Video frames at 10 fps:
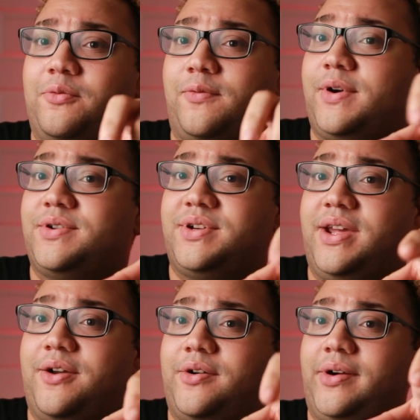where's
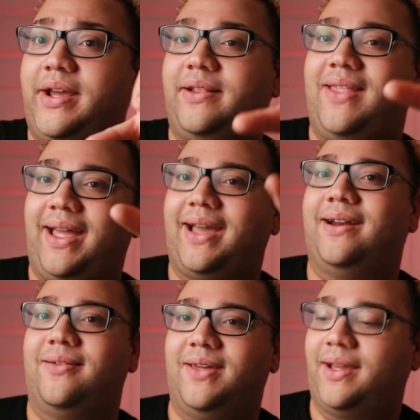the internet, that
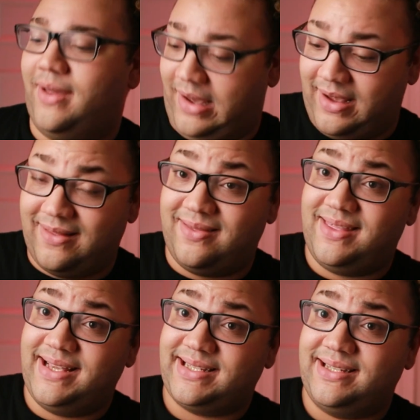kind of thing.
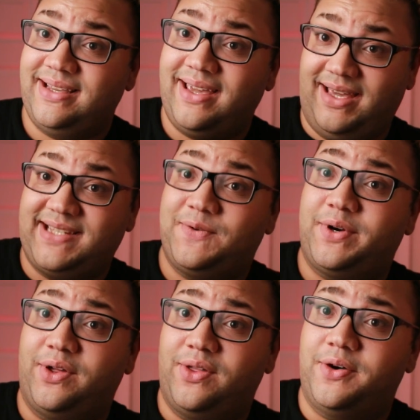This is
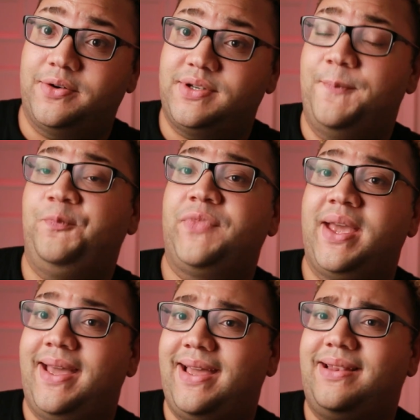one of those.
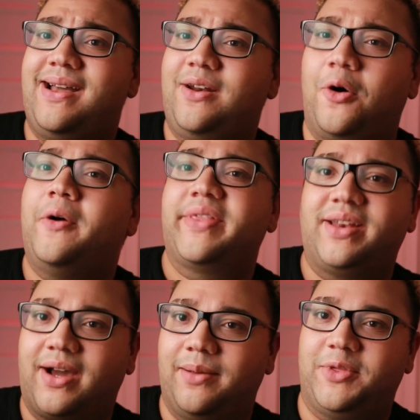Not all the
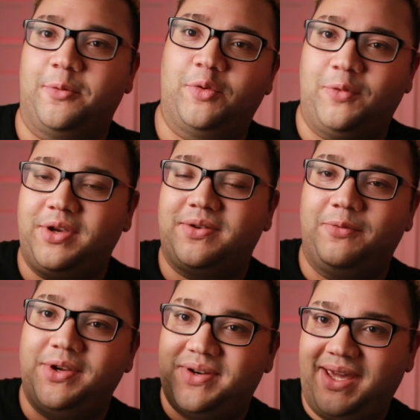time though, but when
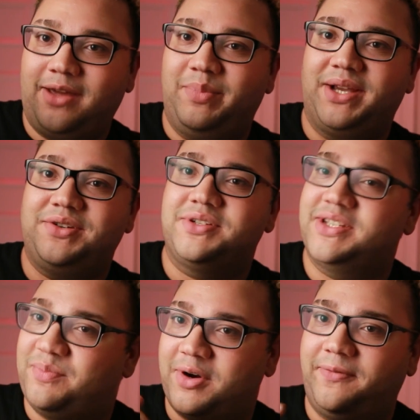you're taking pictures,
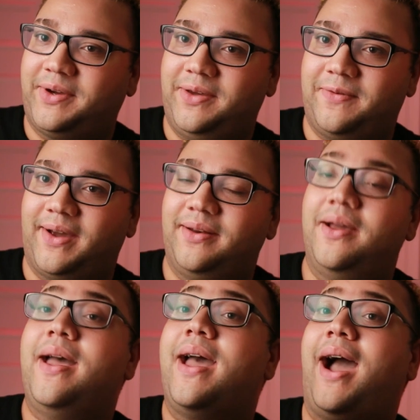it's perfectly fine.
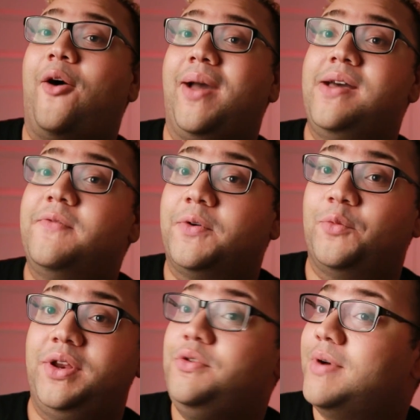However,
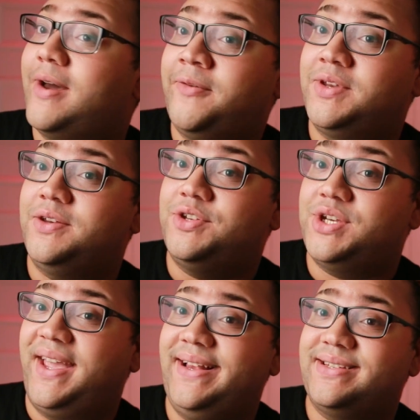when you have to
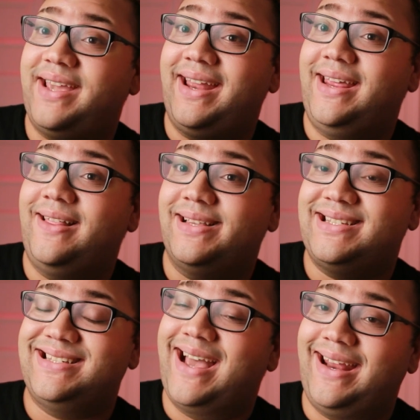change any
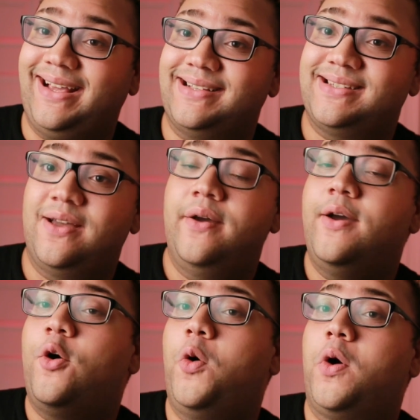settings,
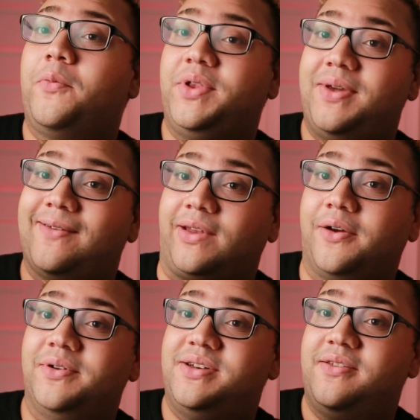or when you have to
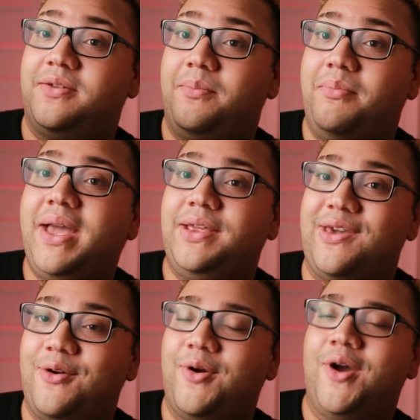go into the
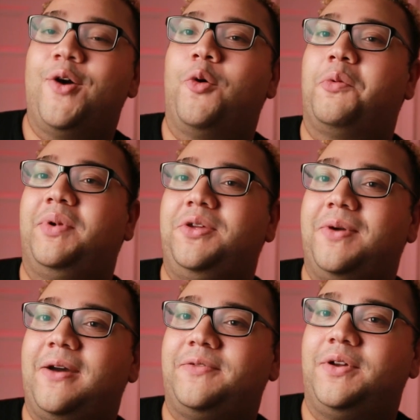menu, or when you
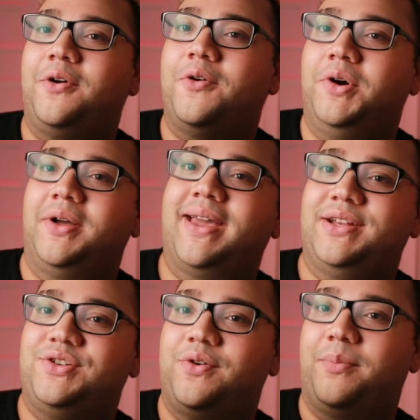have to go look
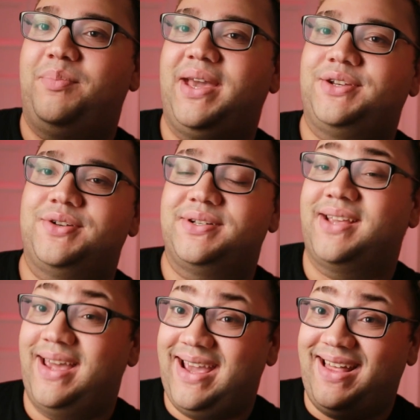at your pictures,
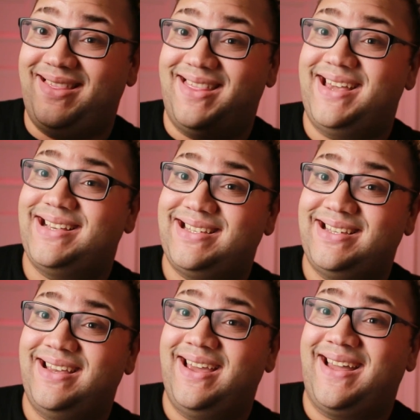this
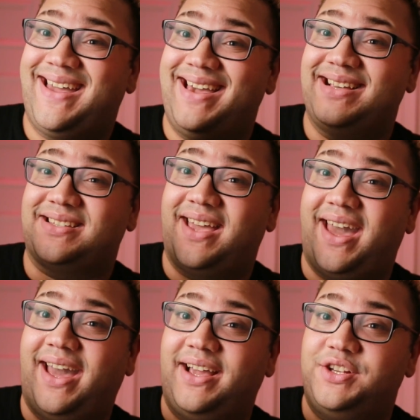is
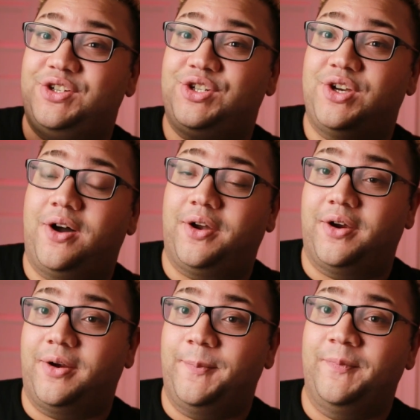a
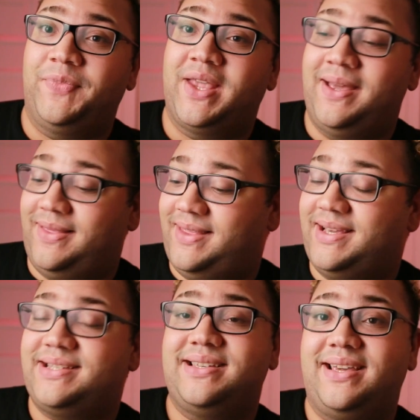chugger.
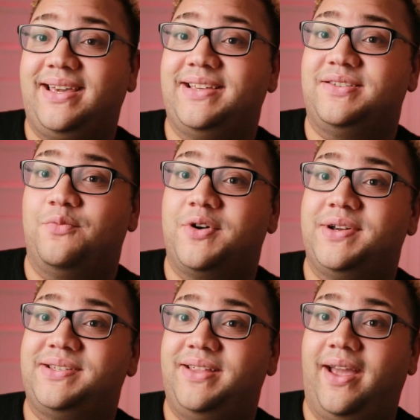This is
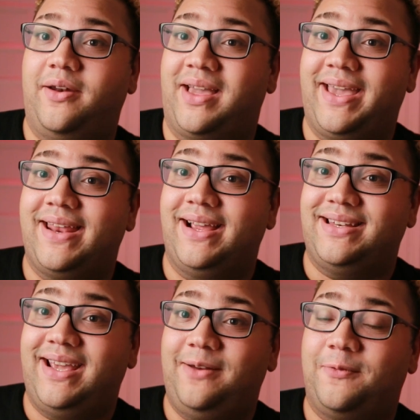worse than getting
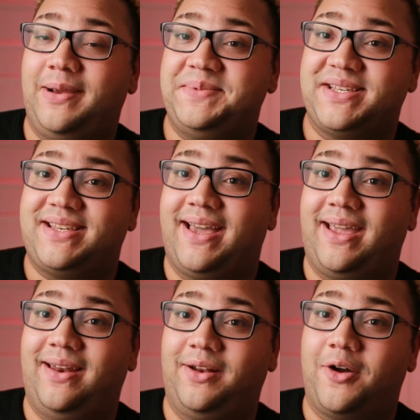10 frames a
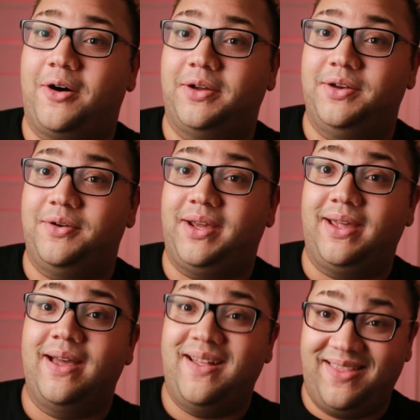second in Call of Duty.
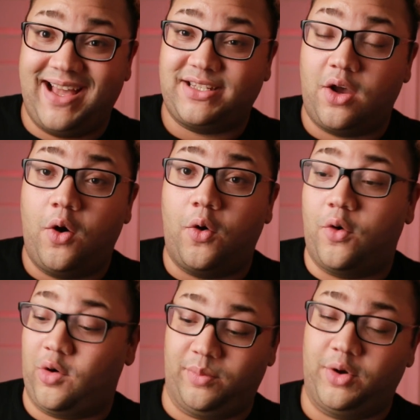That's
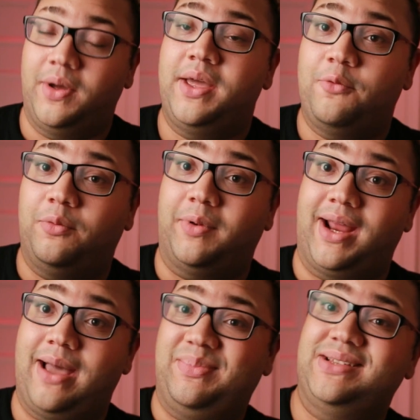horrible. What
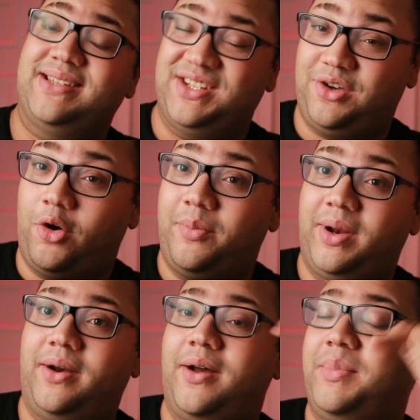happens is you
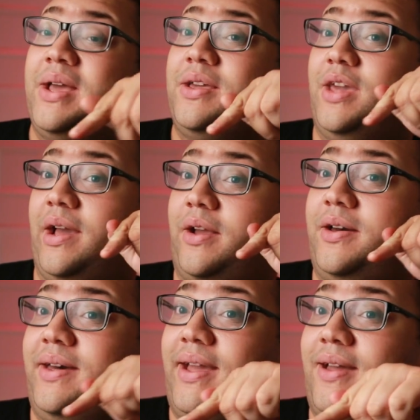open it up, you
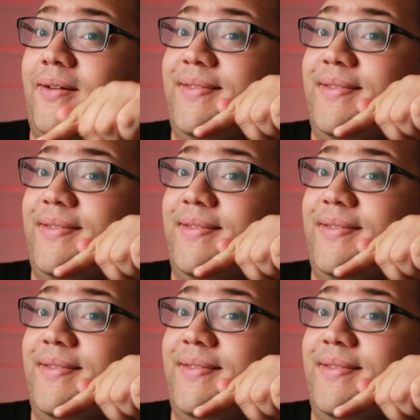click